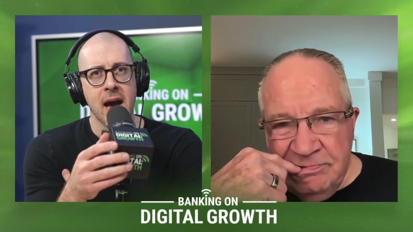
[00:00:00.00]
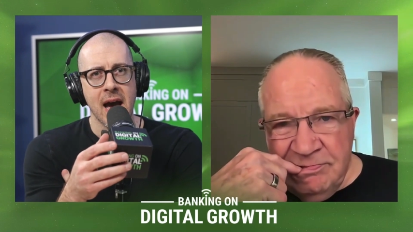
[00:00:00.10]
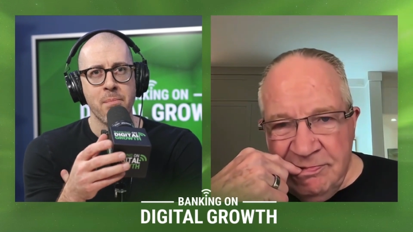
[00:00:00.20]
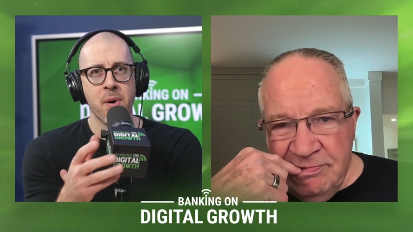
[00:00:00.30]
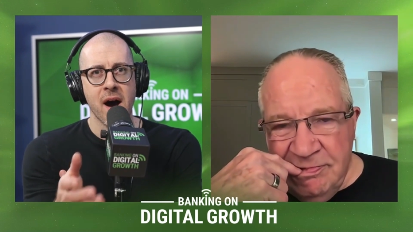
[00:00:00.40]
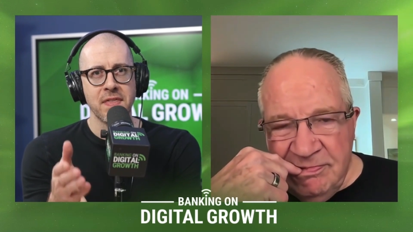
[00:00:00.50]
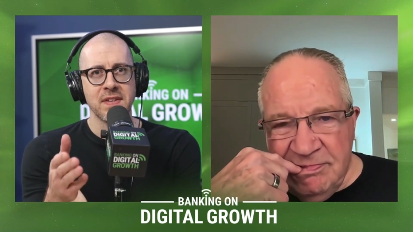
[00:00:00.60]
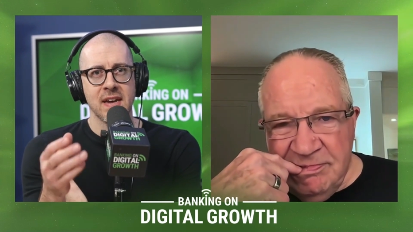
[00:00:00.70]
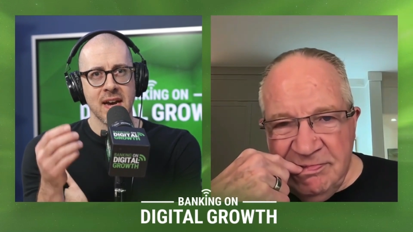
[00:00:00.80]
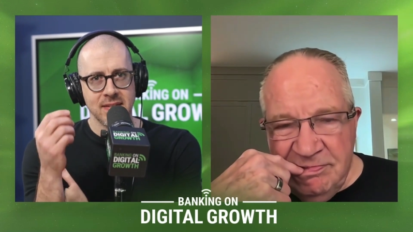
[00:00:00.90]
Speaker 1: I
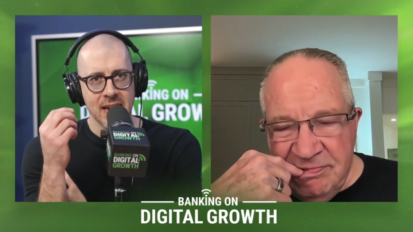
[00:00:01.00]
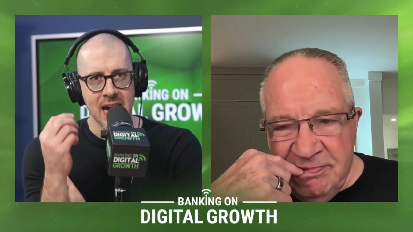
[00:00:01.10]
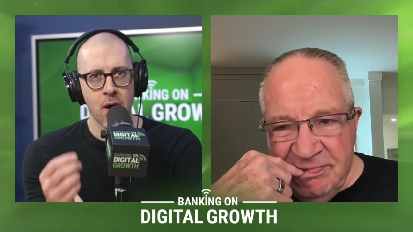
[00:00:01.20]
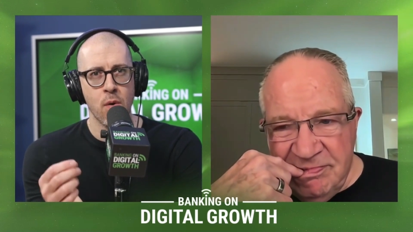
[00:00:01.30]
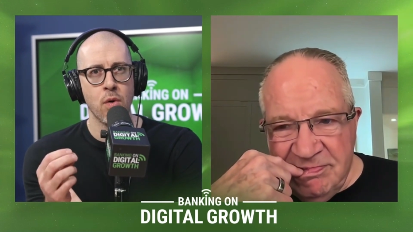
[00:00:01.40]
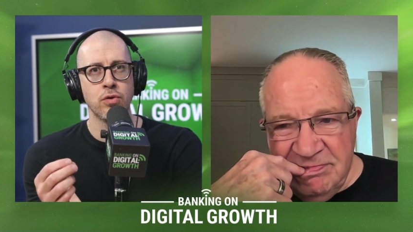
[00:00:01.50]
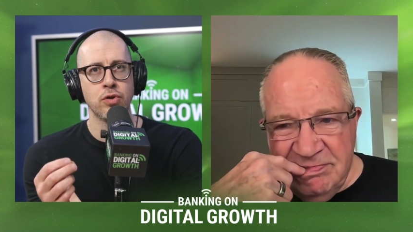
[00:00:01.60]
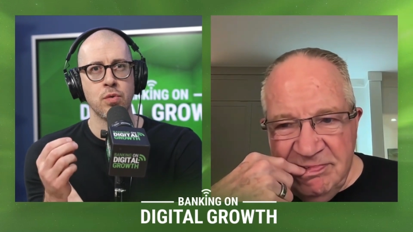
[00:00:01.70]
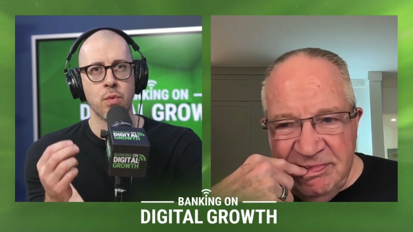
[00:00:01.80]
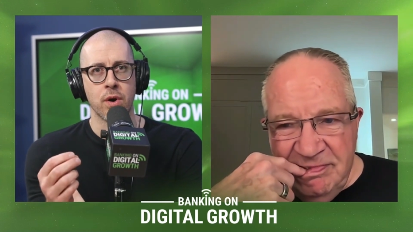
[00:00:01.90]
hypothesize that how
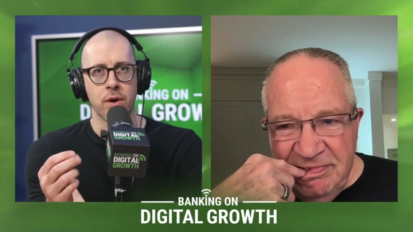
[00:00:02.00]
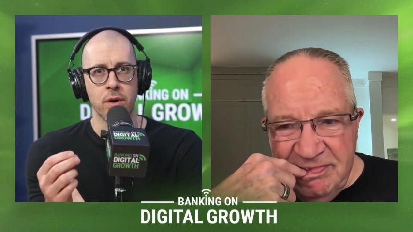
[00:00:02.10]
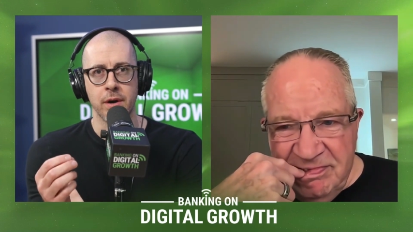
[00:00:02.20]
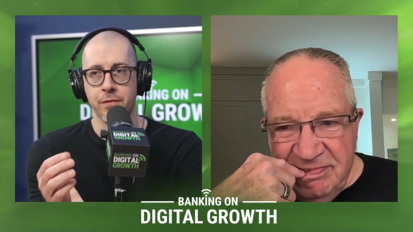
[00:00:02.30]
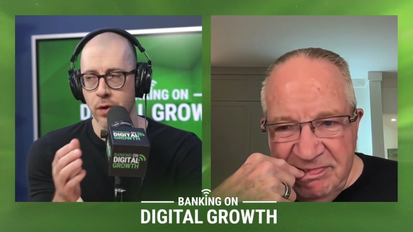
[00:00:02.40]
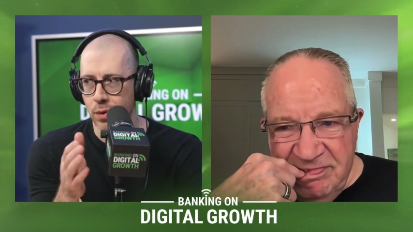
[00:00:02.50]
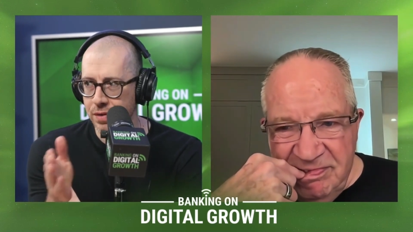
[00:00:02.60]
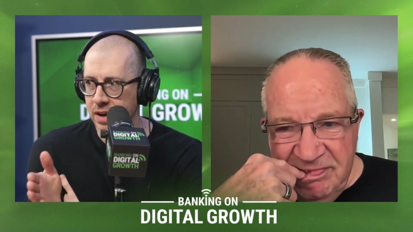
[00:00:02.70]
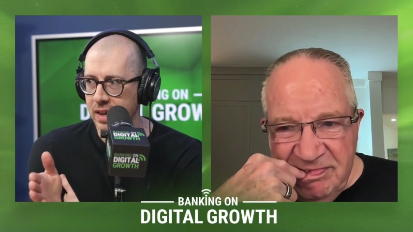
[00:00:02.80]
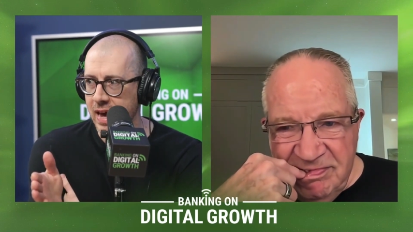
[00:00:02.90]
old you were, if you
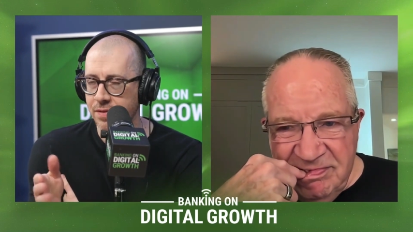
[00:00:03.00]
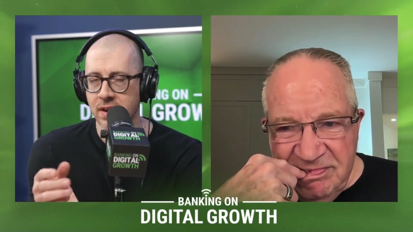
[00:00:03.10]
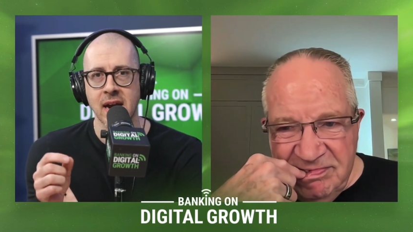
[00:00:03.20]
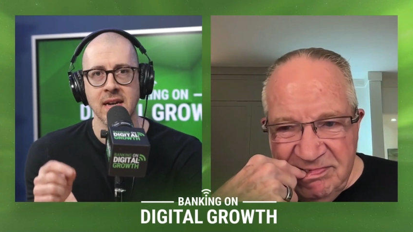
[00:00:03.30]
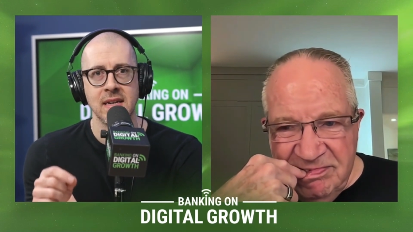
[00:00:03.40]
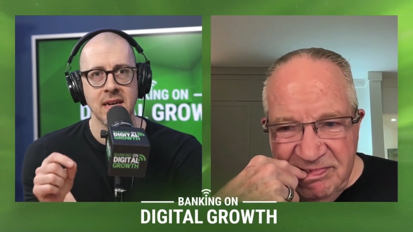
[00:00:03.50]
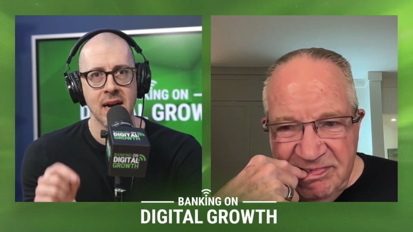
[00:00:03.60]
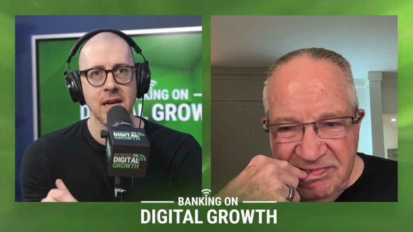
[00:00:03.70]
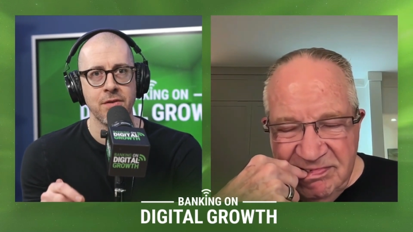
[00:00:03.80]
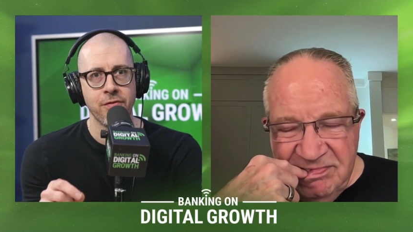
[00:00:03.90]
were even alive in
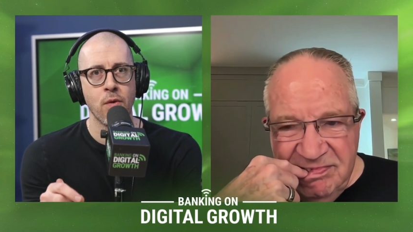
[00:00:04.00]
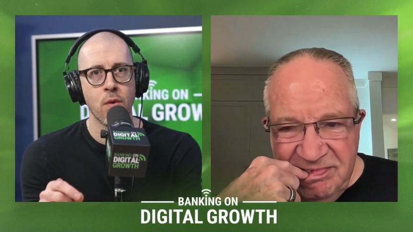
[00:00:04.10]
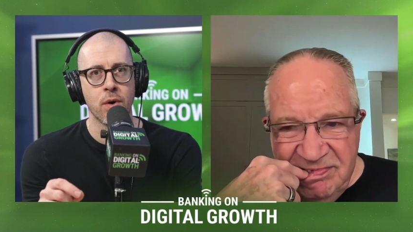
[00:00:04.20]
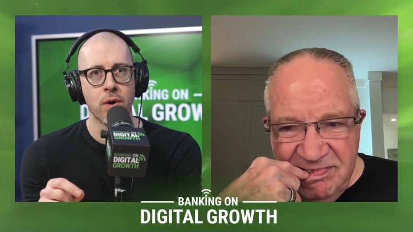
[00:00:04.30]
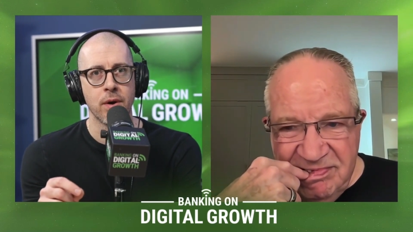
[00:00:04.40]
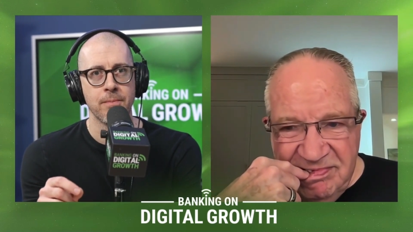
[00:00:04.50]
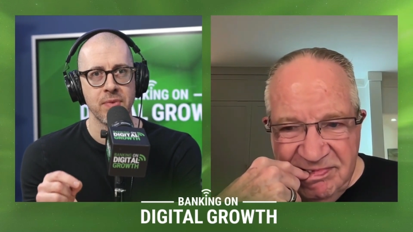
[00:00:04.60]
1994,